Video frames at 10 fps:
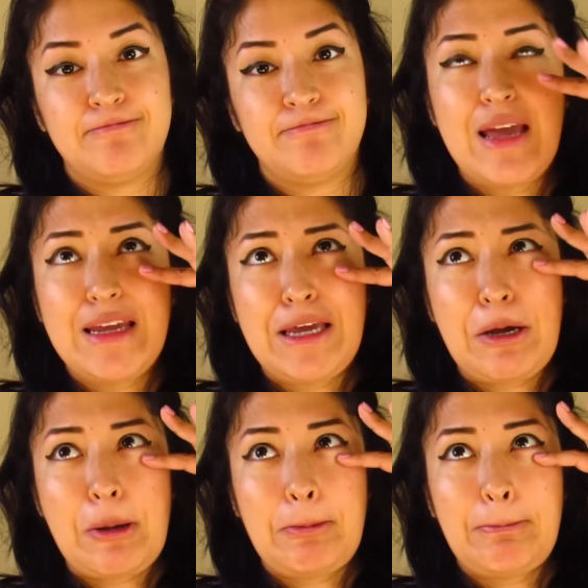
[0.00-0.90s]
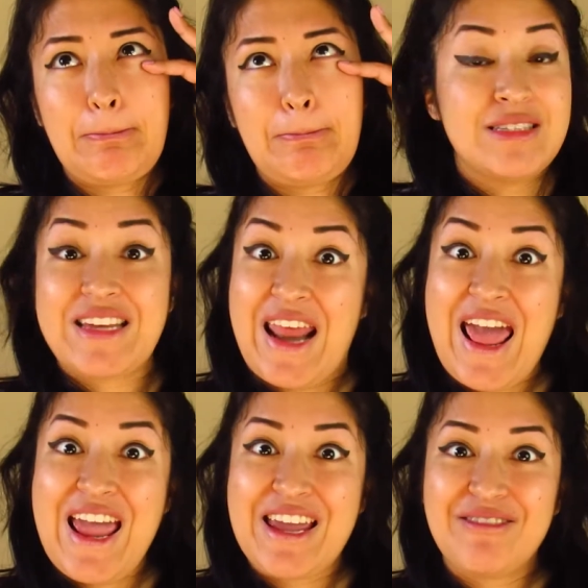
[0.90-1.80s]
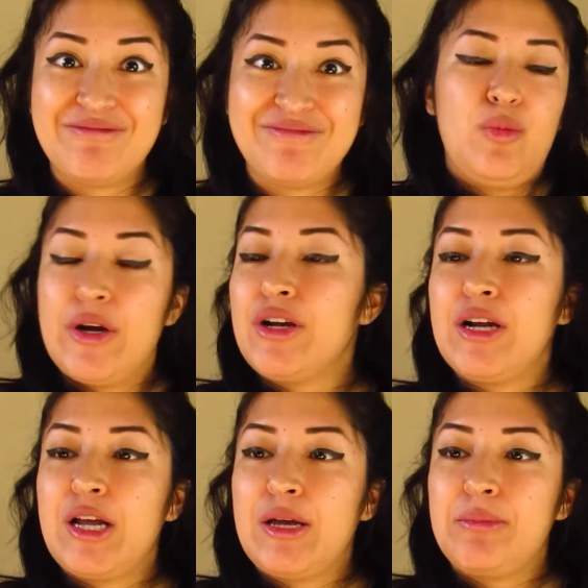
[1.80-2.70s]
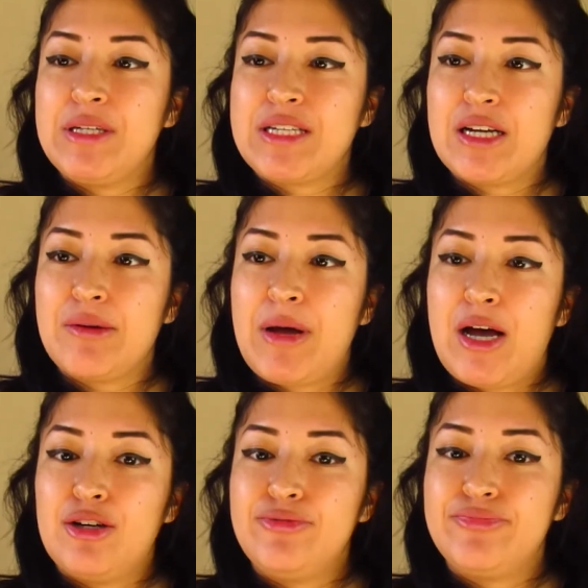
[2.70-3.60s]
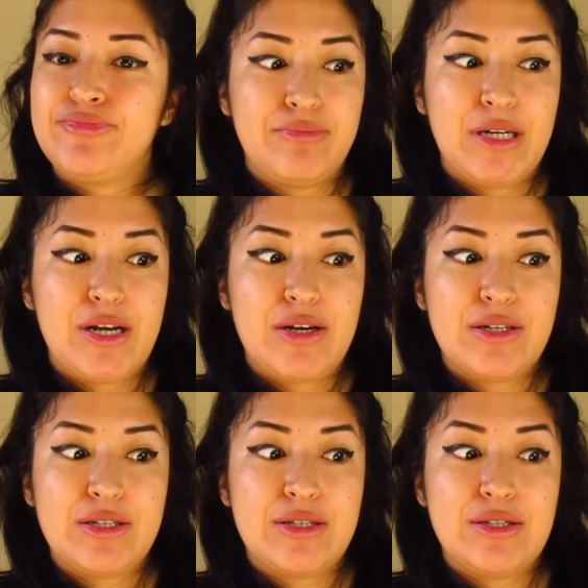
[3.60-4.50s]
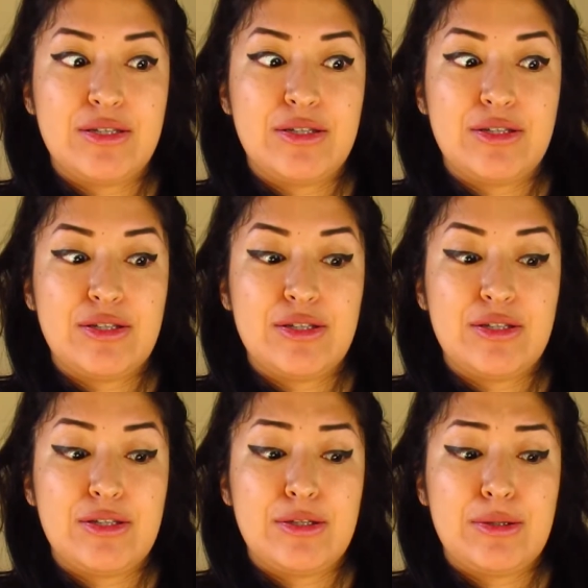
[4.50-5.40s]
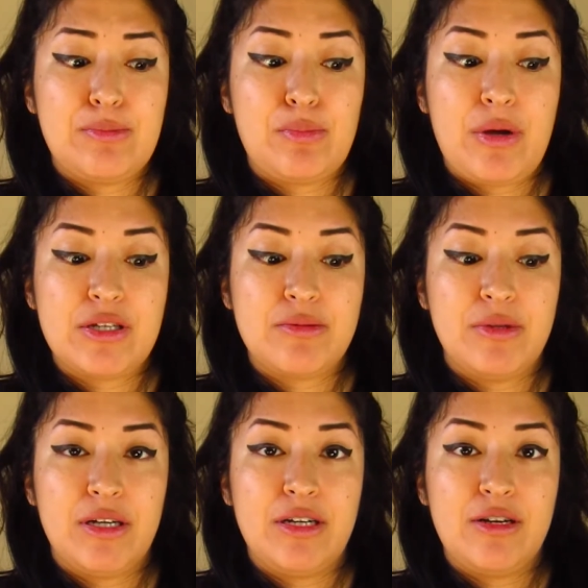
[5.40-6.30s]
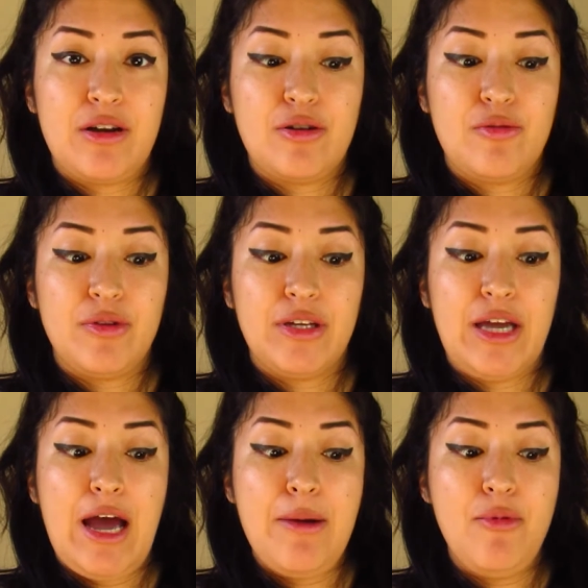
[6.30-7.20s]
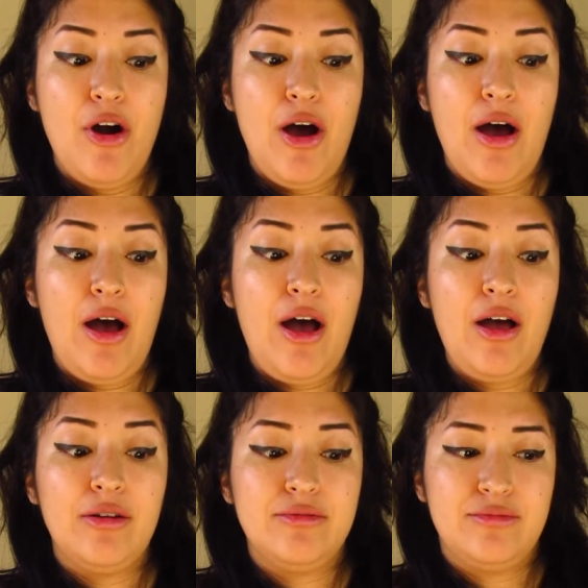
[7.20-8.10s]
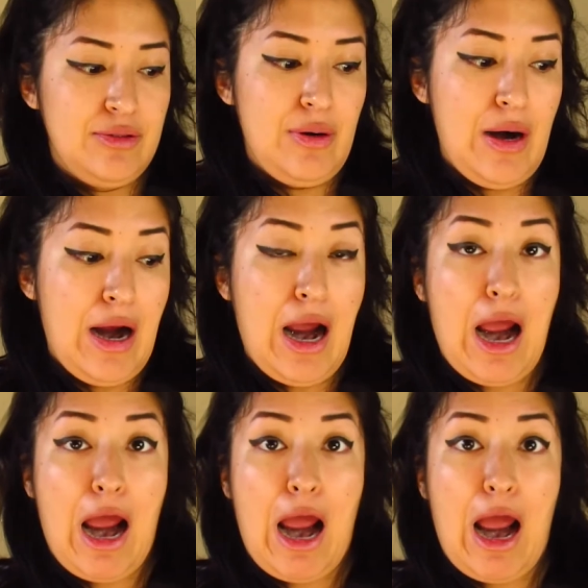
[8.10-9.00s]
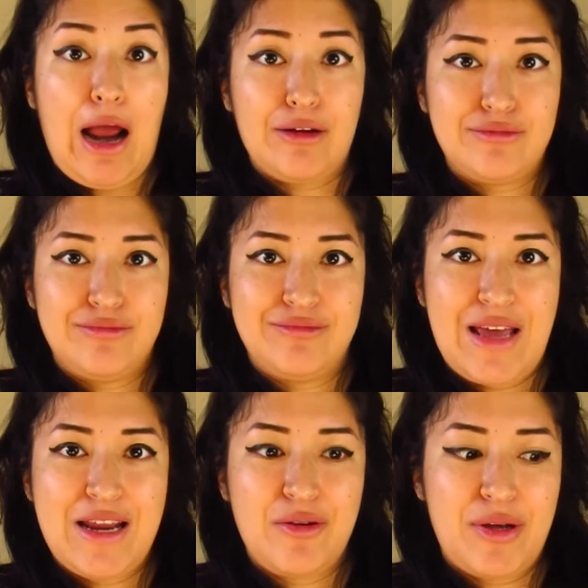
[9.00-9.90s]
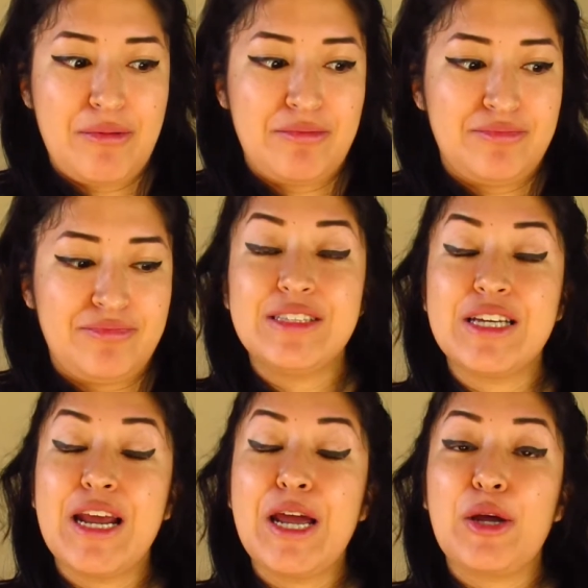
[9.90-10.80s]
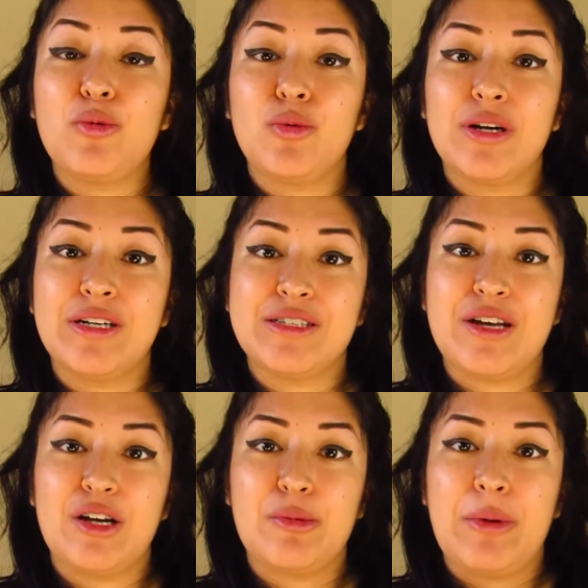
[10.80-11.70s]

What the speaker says: Thank you! Today, we're gonna be talking about my dog's possibly gonna knock over the camera. Ah! Anyway, today we're gonna talk